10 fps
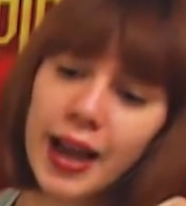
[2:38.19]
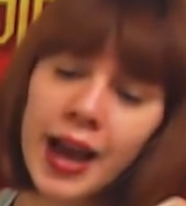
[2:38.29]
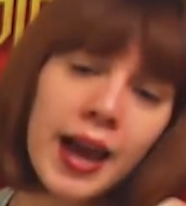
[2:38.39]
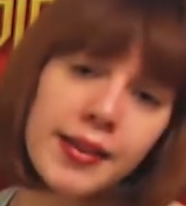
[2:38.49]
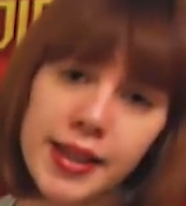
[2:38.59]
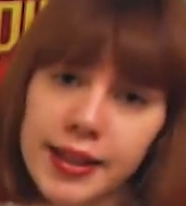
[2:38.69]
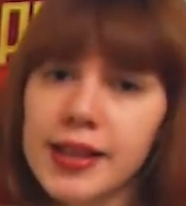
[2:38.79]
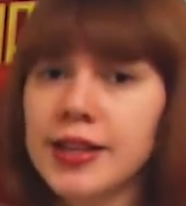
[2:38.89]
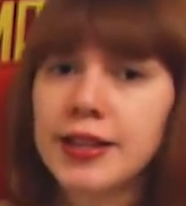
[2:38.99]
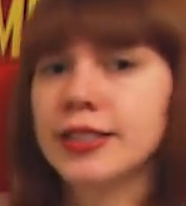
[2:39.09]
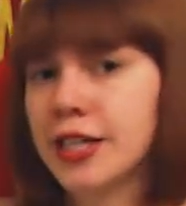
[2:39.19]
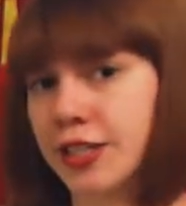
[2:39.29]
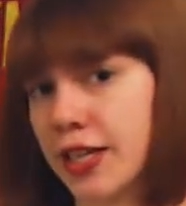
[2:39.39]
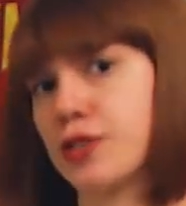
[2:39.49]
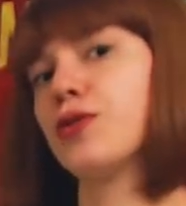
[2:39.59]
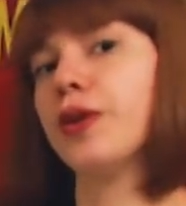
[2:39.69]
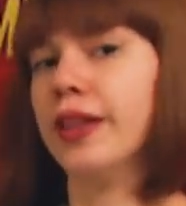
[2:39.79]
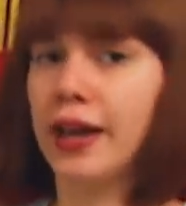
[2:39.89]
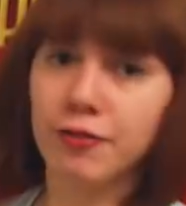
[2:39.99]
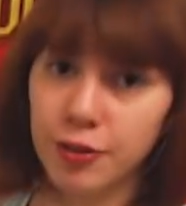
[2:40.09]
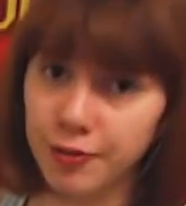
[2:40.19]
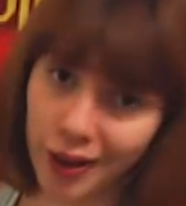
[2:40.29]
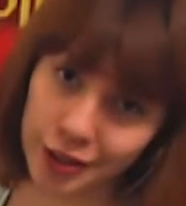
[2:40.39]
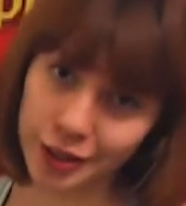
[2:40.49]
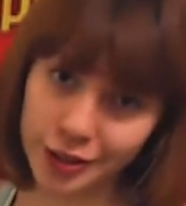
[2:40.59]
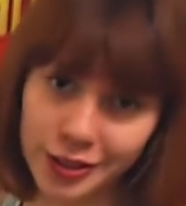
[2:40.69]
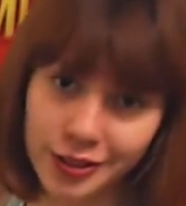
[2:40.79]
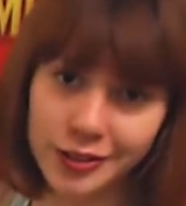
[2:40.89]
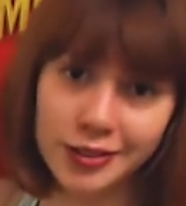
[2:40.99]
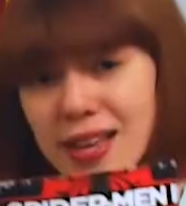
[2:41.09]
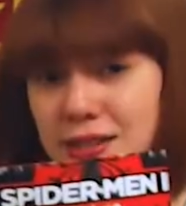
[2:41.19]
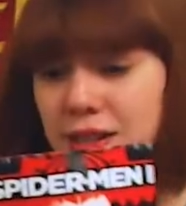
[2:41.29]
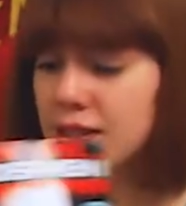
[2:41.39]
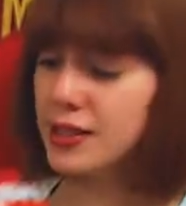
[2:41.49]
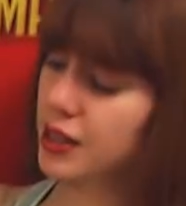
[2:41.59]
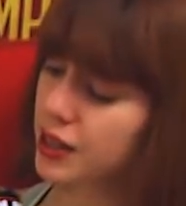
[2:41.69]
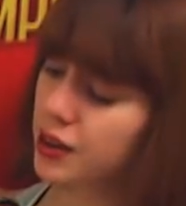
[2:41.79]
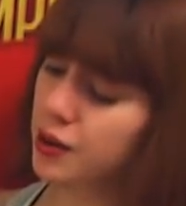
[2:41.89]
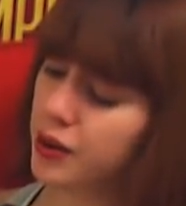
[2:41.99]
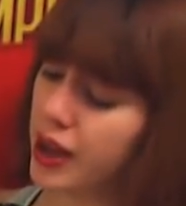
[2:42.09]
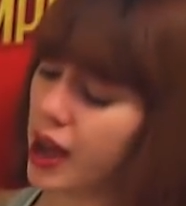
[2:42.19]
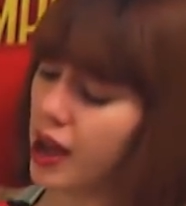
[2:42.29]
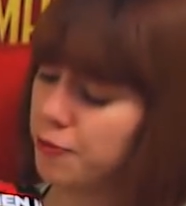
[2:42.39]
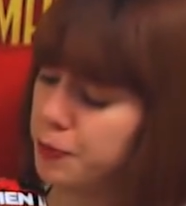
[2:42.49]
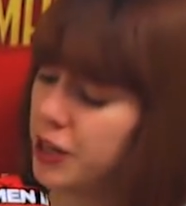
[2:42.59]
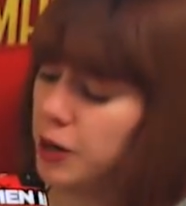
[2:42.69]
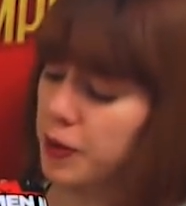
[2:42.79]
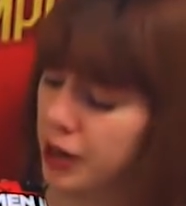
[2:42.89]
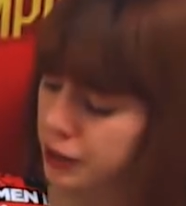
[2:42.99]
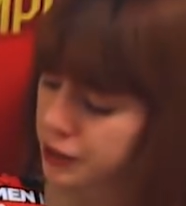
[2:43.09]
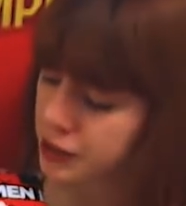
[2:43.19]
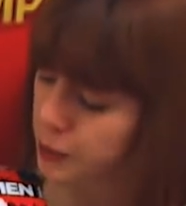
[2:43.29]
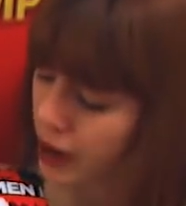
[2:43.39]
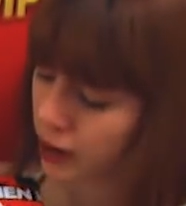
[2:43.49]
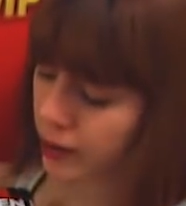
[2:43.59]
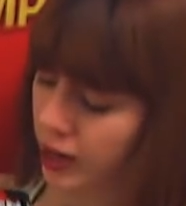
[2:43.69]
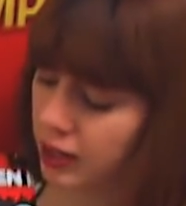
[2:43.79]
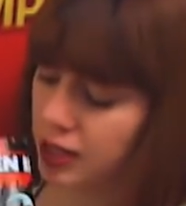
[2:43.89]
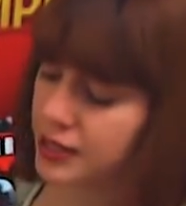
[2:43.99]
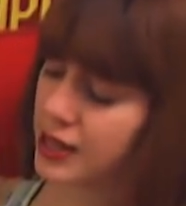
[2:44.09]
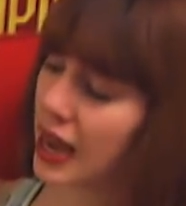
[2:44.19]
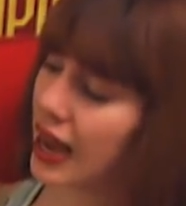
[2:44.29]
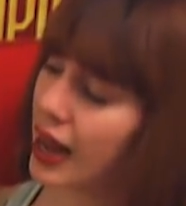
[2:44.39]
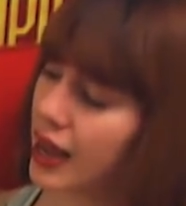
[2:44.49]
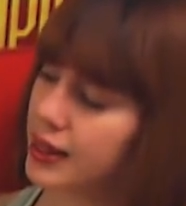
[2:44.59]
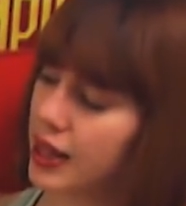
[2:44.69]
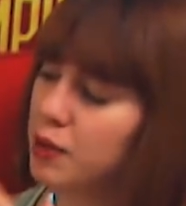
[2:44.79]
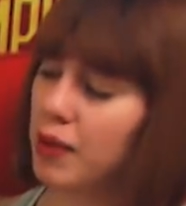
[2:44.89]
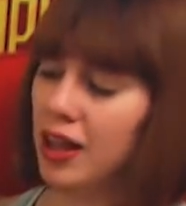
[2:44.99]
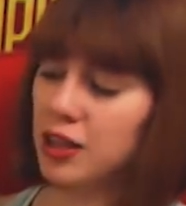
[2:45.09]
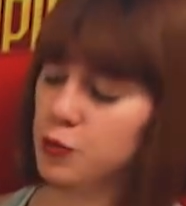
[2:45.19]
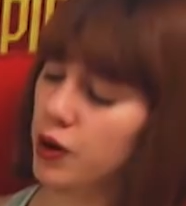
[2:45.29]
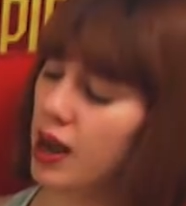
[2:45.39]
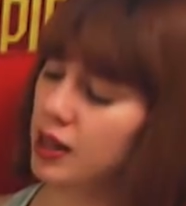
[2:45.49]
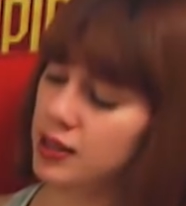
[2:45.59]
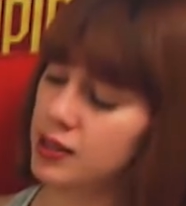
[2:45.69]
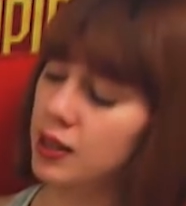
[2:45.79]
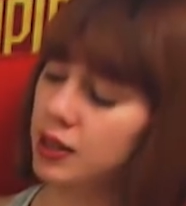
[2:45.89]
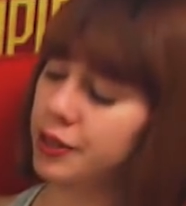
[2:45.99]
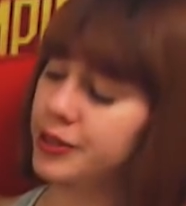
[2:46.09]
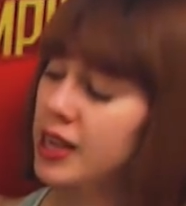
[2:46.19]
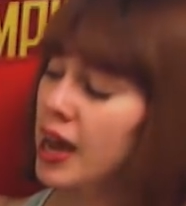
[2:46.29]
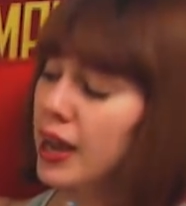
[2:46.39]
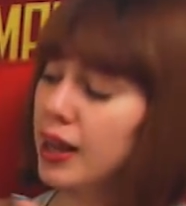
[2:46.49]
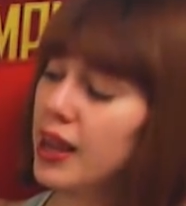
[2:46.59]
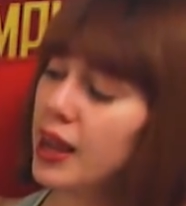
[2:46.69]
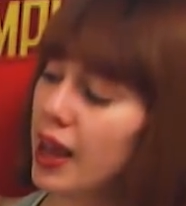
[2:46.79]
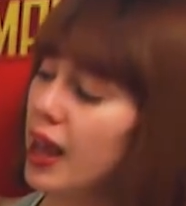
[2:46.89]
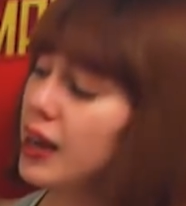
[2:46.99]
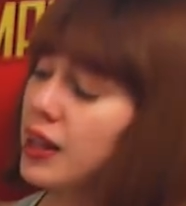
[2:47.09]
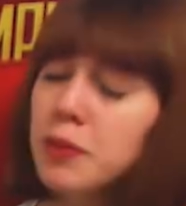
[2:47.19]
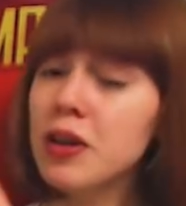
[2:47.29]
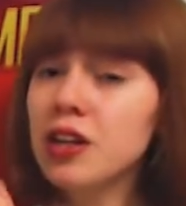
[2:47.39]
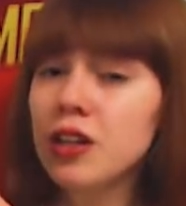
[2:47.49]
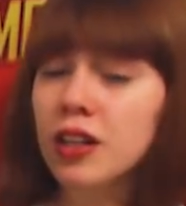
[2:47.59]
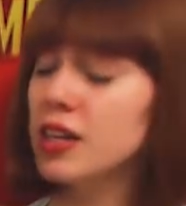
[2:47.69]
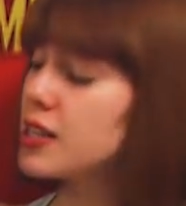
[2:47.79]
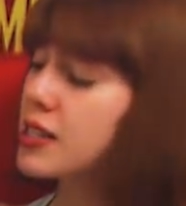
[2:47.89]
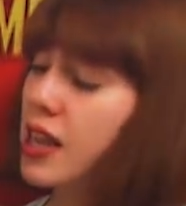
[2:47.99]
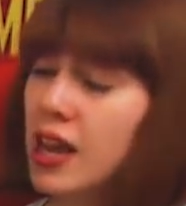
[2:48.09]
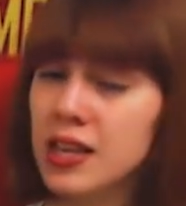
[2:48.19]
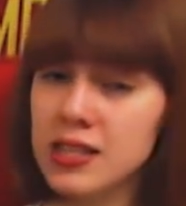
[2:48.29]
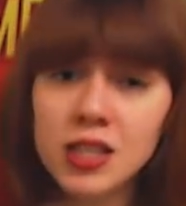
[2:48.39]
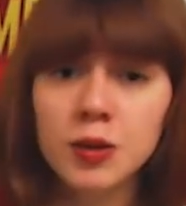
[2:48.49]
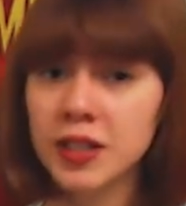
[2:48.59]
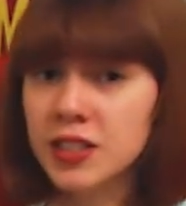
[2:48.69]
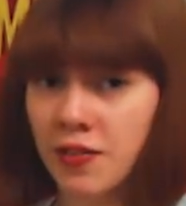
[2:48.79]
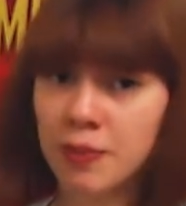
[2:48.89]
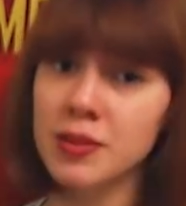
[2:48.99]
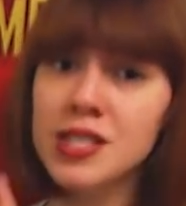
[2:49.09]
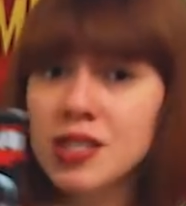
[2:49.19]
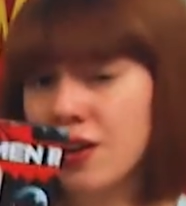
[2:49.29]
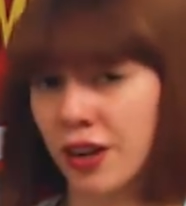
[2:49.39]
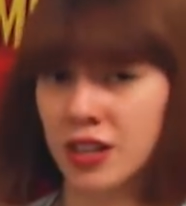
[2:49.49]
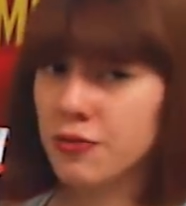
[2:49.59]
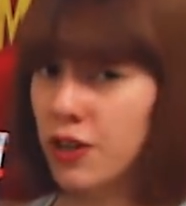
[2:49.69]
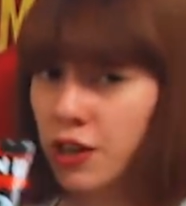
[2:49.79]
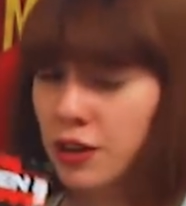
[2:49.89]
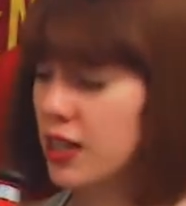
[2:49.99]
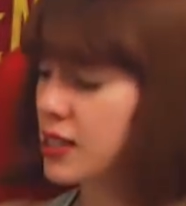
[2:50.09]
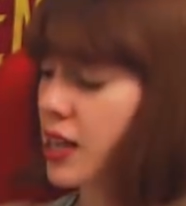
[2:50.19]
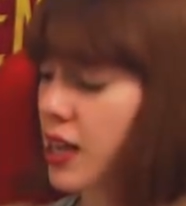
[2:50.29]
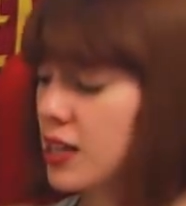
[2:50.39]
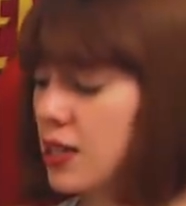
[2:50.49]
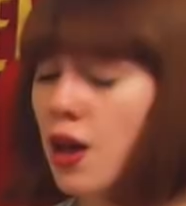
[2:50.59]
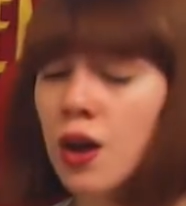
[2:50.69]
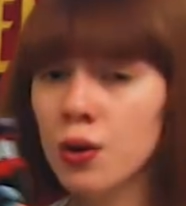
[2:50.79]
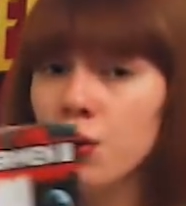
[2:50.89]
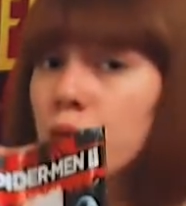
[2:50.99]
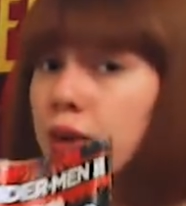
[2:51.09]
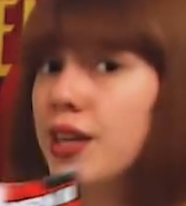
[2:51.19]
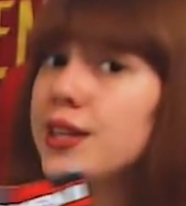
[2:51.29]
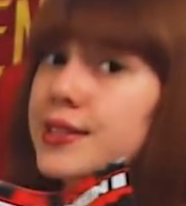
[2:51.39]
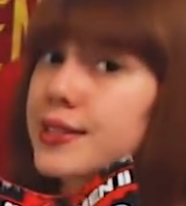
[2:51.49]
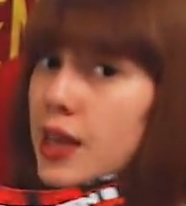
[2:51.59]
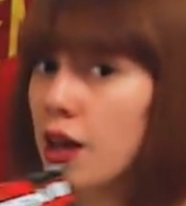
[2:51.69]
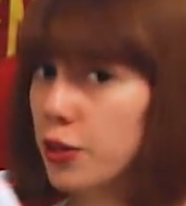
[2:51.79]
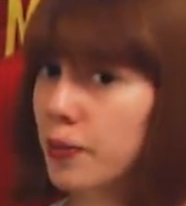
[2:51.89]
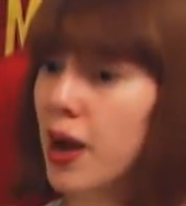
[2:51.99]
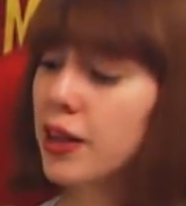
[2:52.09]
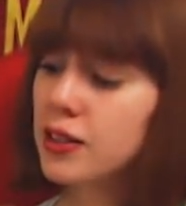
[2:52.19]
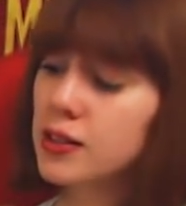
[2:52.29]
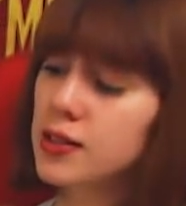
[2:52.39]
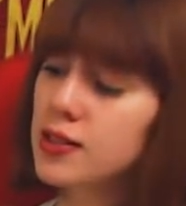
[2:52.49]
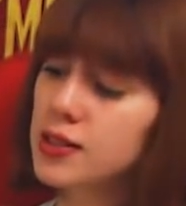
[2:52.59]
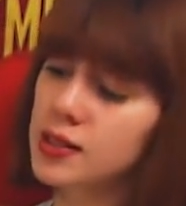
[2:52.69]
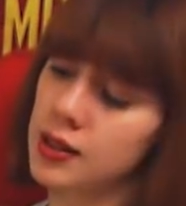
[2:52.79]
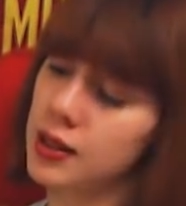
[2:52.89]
And then they didn't touch that storyline for 5 years. As you can see here, we have Peter Parker's Spider-Man on this side, and then Miles Morales on the other side, and in the middle is a silhouette of a mysterious figure that says, who is the other Miles?